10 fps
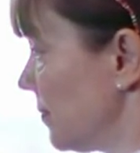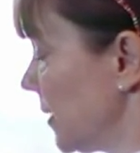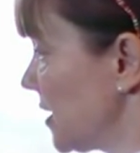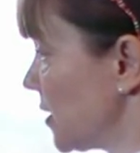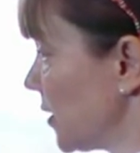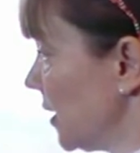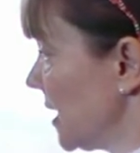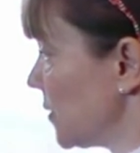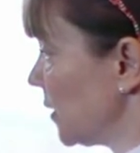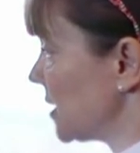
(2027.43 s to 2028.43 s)
Blood
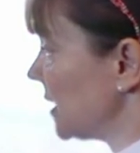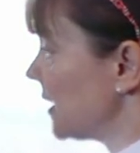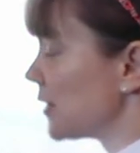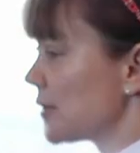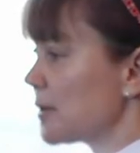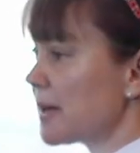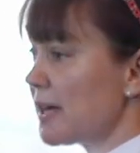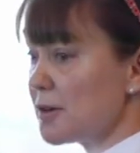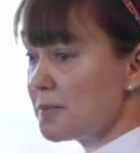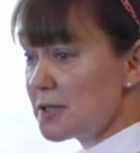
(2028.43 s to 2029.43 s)
circulation will deliver the
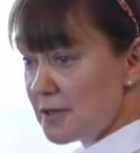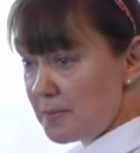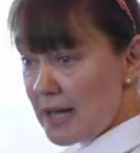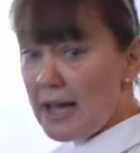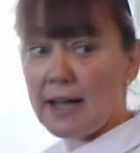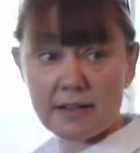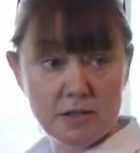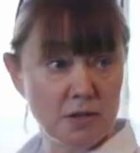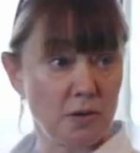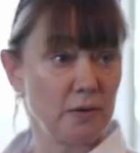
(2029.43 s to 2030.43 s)
pain herbs to the back.
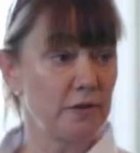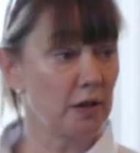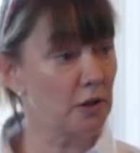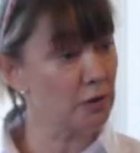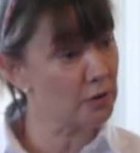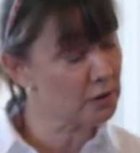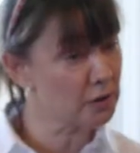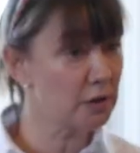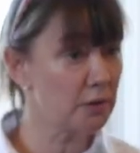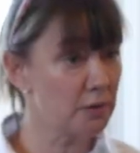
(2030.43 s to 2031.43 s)
So we've
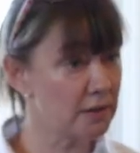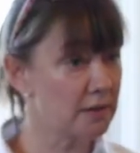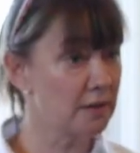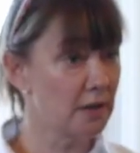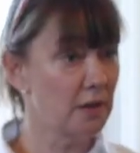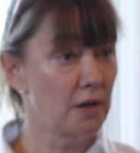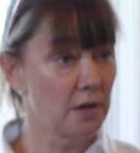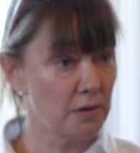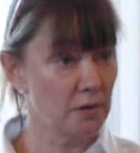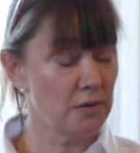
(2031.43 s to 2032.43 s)
included
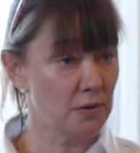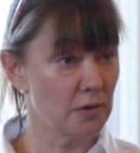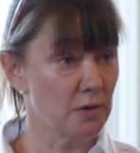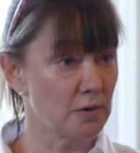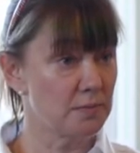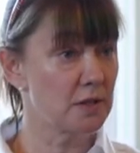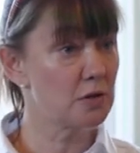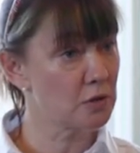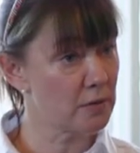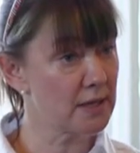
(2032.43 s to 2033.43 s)
those herbs,
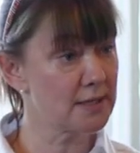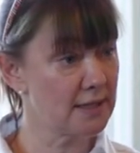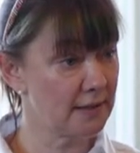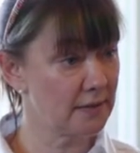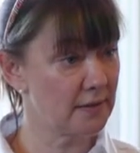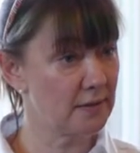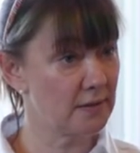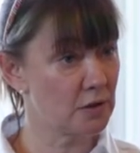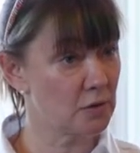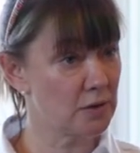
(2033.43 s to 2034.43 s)
trusting in
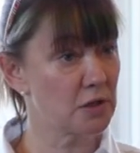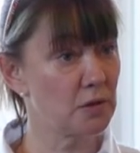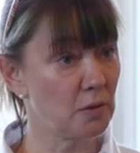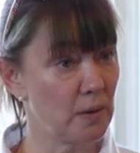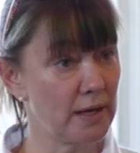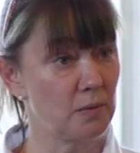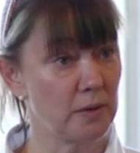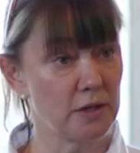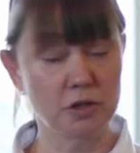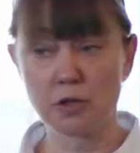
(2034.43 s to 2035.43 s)
the traditional way in
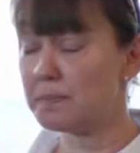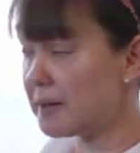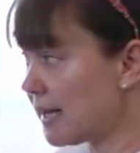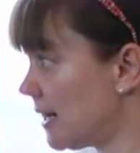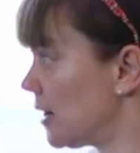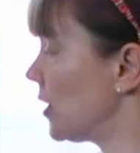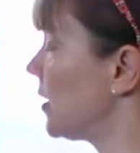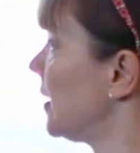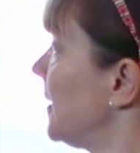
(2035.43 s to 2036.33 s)
which you pair